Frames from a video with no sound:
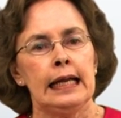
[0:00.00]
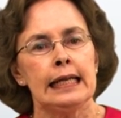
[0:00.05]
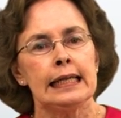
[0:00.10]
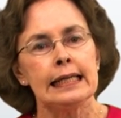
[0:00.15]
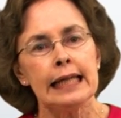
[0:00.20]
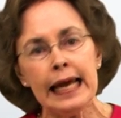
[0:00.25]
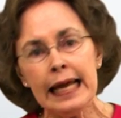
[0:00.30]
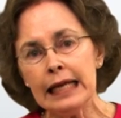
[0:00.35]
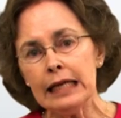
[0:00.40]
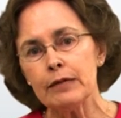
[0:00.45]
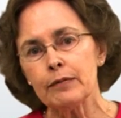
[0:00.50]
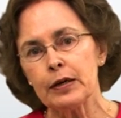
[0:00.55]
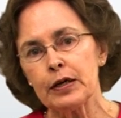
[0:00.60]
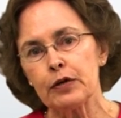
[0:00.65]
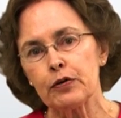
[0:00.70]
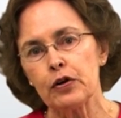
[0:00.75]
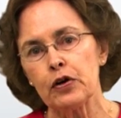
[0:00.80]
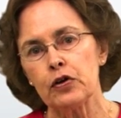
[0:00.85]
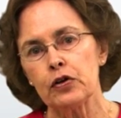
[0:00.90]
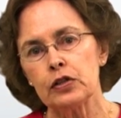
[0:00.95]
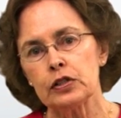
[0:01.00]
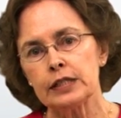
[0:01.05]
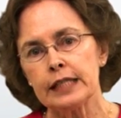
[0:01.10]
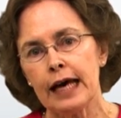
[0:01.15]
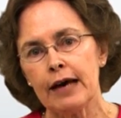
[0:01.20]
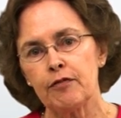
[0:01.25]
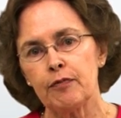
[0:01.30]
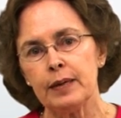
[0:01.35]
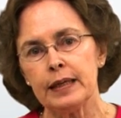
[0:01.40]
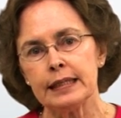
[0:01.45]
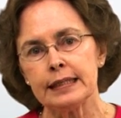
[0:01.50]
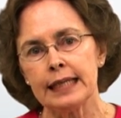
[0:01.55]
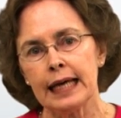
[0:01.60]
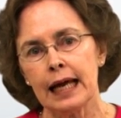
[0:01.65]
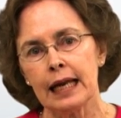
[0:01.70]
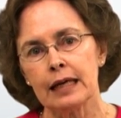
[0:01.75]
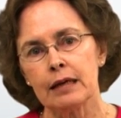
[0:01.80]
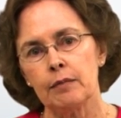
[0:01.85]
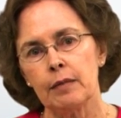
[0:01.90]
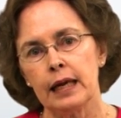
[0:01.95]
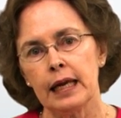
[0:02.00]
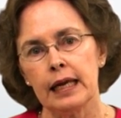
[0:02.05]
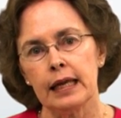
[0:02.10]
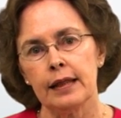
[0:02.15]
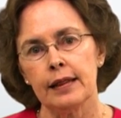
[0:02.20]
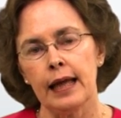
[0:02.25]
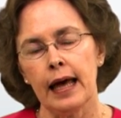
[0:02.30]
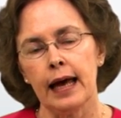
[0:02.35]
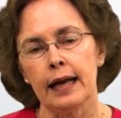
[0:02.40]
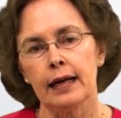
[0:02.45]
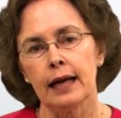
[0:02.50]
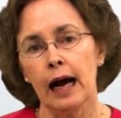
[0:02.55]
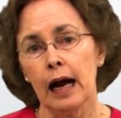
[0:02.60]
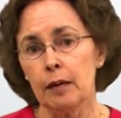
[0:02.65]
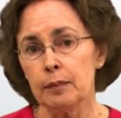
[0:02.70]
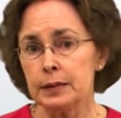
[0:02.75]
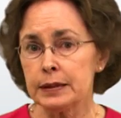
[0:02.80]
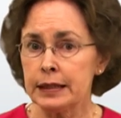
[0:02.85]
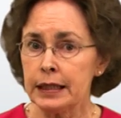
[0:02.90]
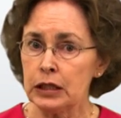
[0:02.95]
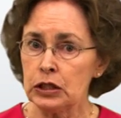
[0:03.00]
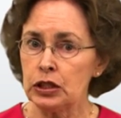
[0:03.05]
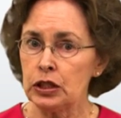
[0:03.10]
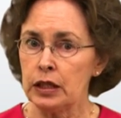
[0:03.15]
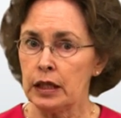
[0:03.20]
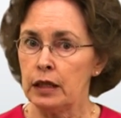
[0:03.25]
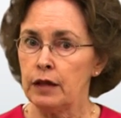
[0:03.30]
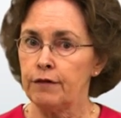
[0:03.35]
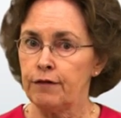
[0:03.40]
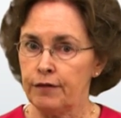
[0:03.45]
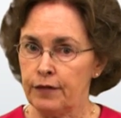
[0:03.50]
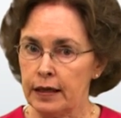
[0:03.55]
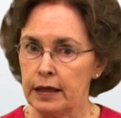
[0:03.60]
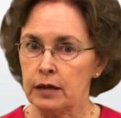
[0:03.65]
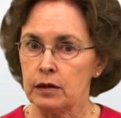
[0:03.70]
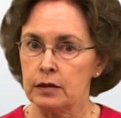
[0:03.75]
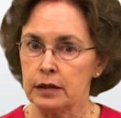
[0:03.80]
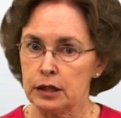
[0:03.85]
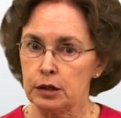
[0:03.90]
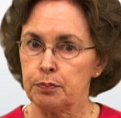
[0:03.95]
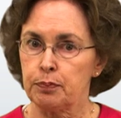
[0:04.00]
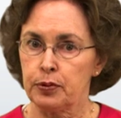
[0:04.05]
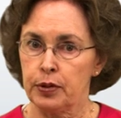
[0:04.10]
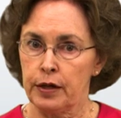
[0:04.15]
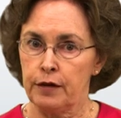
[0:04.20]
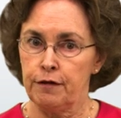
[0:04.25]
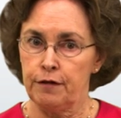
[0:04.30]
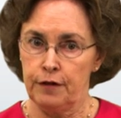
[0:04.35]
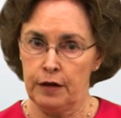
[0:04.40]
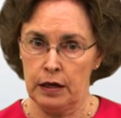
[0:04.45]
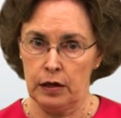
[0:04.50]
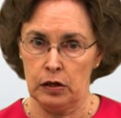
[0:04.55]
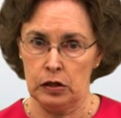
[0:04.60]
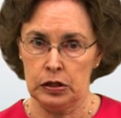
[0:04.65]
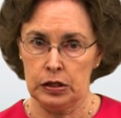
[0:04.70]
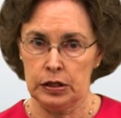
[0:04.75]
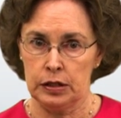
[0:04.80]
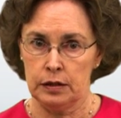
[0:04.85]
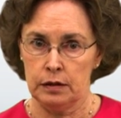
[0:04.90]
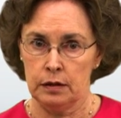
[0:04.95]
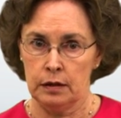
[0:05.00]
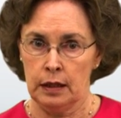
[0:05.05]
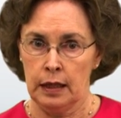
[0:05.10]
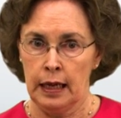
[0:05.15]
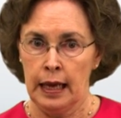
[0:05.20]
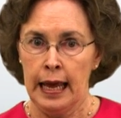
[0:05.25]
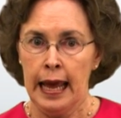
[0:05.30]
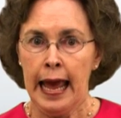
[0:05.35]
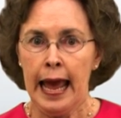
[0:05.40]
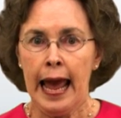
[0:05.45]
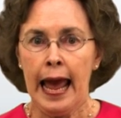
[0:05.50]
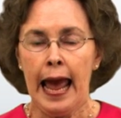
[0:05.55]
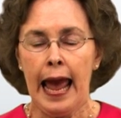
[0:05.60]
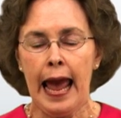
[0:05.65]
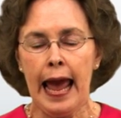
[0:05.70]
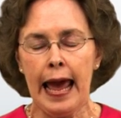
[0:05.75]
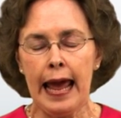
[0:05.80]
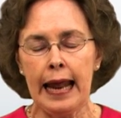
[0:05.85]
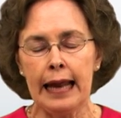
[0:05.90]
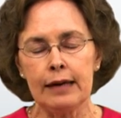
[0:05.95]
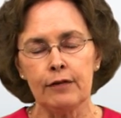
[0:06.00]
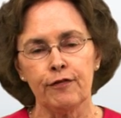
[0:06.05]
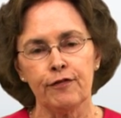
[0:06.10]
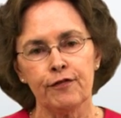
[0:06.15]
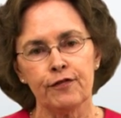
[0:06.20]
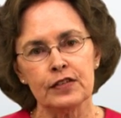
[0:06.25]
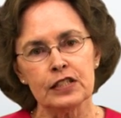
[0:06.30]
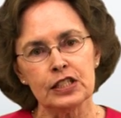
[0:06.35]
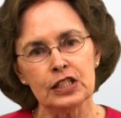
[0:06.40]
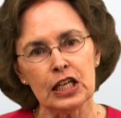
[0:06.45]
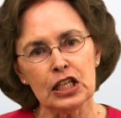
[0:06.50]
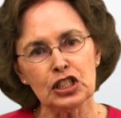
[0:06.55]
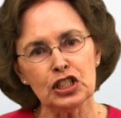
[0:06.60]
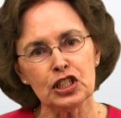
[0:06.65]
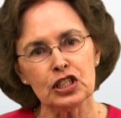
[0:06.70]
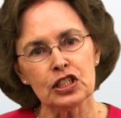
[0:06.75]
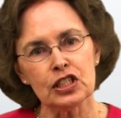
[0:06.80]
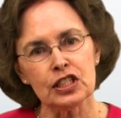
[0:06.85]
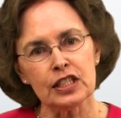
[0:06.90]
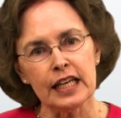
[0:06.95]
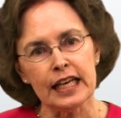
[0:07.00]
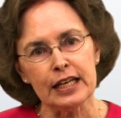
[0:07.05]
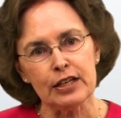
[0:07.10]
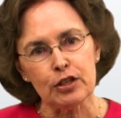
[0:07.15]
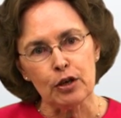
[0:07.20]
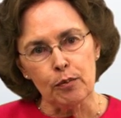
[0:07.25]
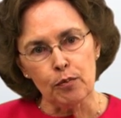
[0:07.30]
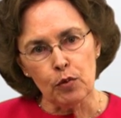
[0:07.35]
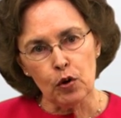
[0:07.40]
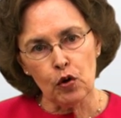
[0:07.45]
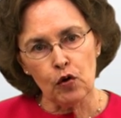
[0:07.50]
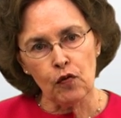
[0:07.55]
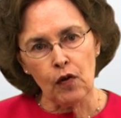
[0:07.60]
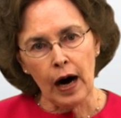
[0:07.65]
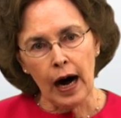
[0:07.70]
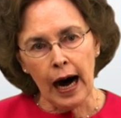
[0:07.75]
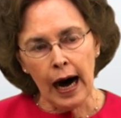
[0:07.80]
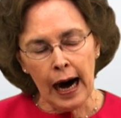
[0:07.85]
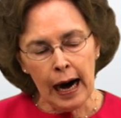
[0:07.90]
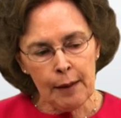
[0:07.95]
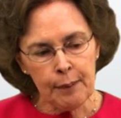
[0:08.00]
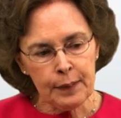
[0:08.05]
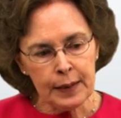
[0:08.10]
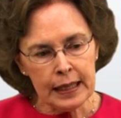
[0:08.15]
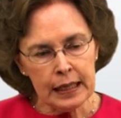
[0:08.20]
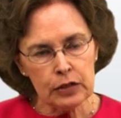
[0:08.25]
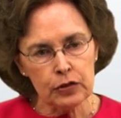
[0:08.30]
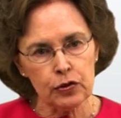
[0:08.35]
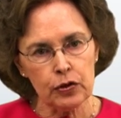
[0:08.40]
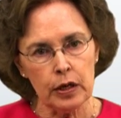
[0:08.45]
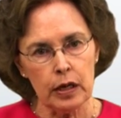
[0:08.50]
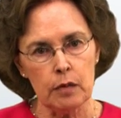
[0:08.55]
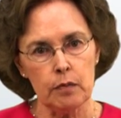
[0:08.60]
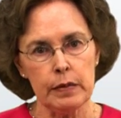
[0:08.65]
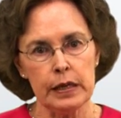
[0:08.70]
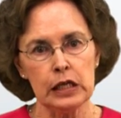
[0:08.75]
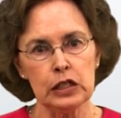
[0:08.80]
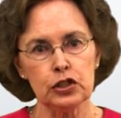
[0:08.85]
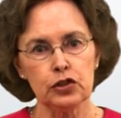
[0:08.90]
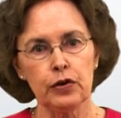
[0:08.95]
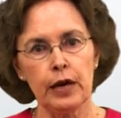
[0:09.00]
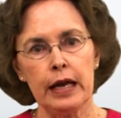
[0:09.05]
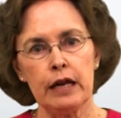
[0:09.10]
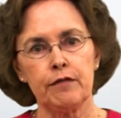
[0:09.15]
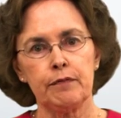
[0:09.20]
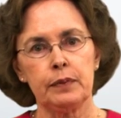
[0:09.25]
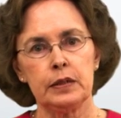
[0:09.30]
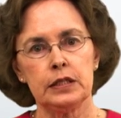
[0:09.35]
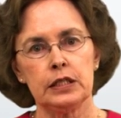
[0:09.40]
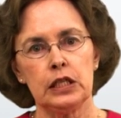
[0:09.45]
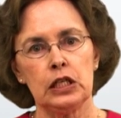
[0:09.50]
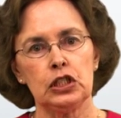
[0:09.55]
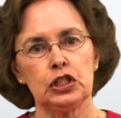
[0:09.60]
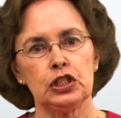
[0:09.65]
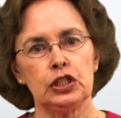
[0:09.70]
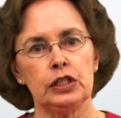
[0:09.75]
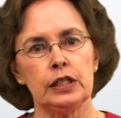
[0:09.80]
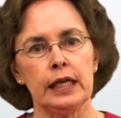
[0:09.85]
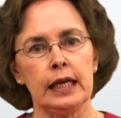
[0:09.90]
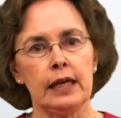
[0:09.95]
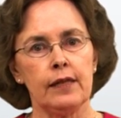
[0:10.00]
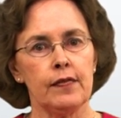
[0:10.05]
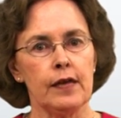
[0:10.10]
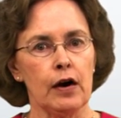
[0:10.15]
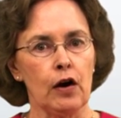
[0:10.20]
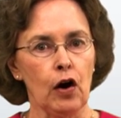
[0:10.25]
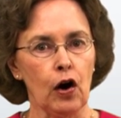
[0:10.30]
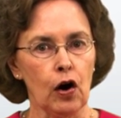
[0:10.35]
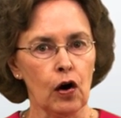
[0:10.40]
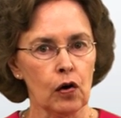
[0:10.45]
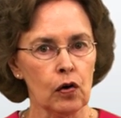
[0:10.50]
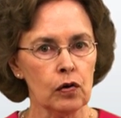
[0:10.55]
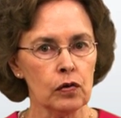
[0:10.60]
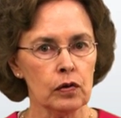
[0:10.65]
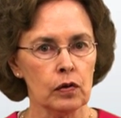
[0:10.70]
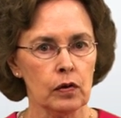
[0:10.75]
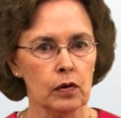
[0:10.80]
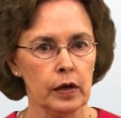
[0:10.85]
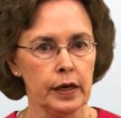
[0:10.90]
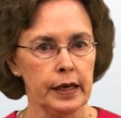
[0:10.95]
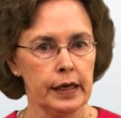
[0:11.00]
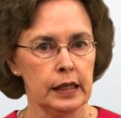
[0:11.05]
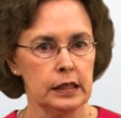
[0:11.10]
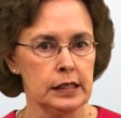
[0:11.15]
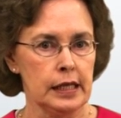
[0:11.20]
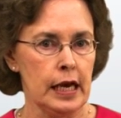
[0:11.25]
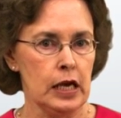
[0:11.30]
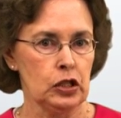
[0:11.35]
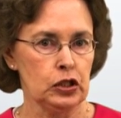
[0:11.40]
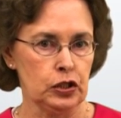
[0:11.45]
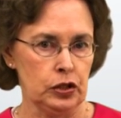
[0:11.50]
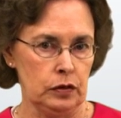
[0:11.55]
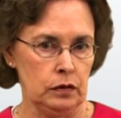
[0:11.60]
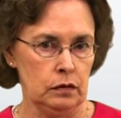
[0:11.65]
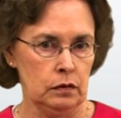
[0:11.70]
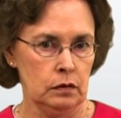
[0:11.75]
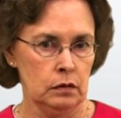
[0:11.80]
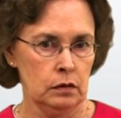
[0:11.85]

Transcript: Lately, recruiters have been telling me that competition in the field is pretty fierce, and physicians need to move up into an administrative position in their own organization,